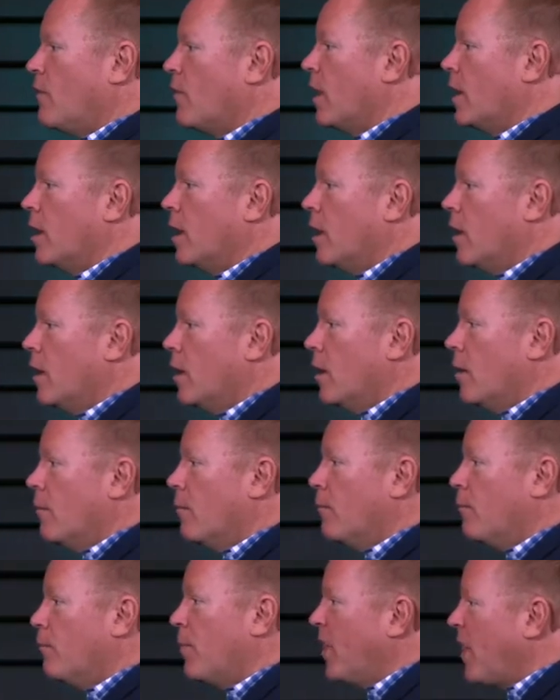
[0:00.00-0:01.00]
it.
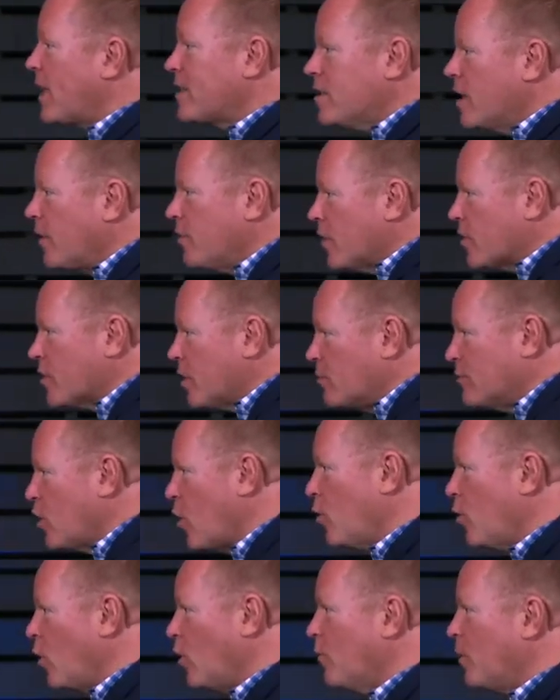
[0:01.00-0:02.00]
But that's not the sum
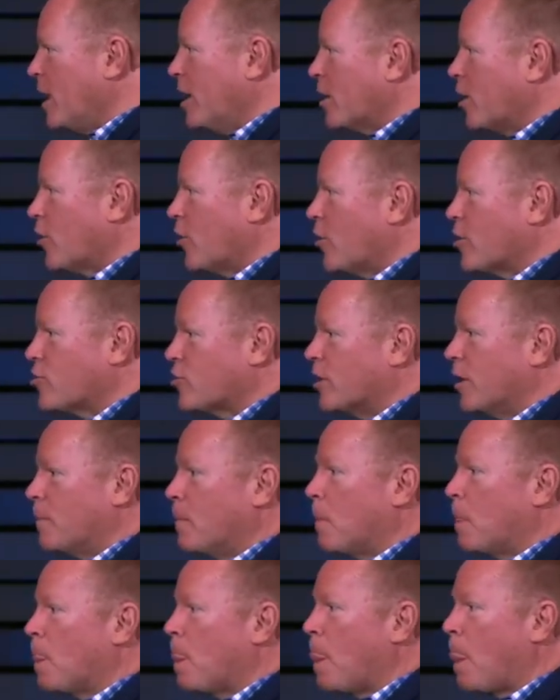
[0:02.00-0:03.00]
total of being a Christian.
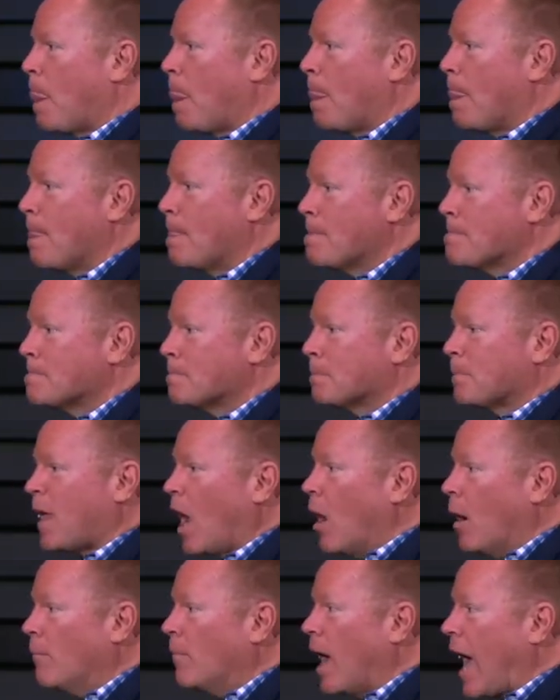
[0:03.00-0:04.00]

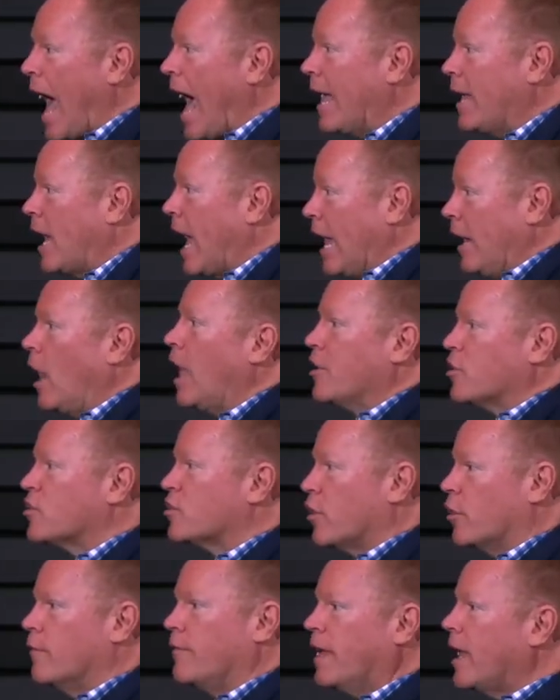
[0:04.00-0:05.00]
Um, I, I like
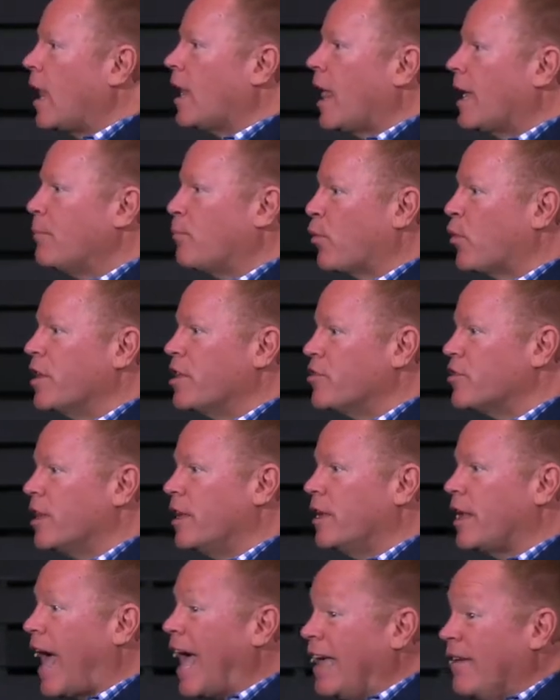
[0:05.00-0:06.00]
serving. I like
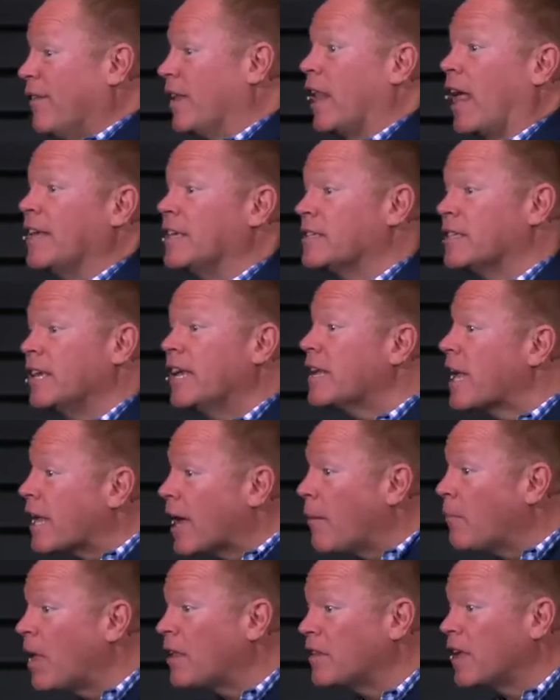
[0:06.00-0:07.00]
preaching. I even like
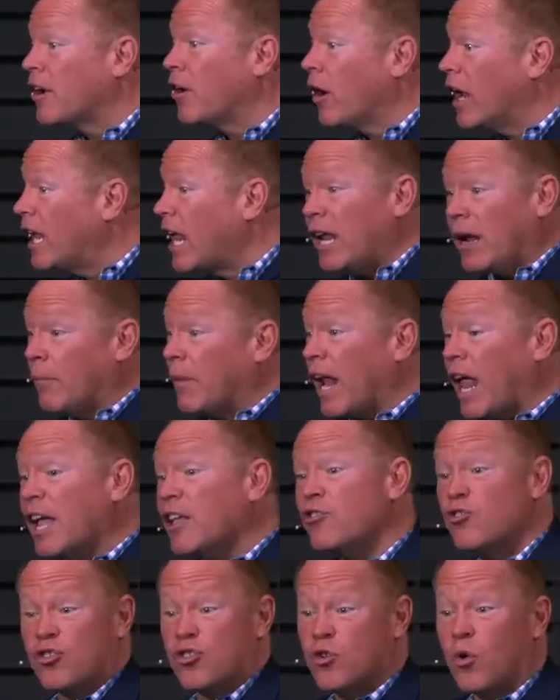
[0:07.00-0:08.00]
singing. I'm not that great at it, but I
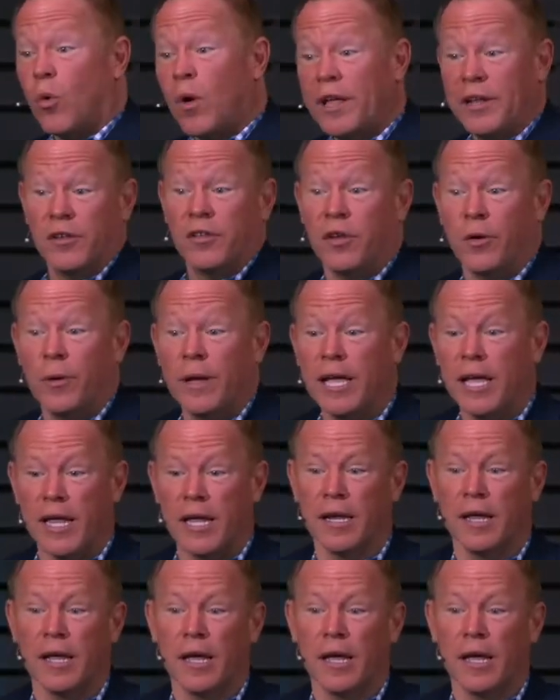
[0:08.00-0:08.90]
enjoy doing it.